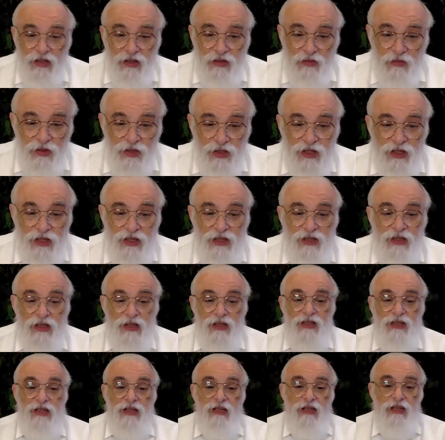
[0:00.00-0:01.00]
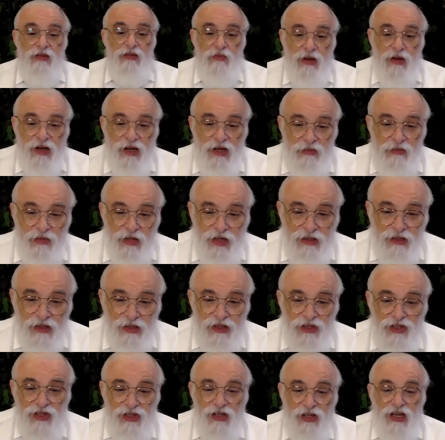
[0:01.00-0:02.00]
When he thinks in his mind,
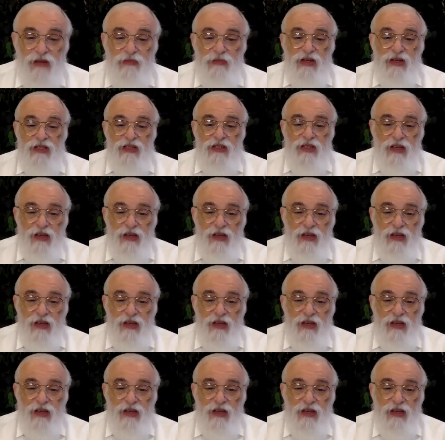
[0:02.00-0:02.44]
because he feels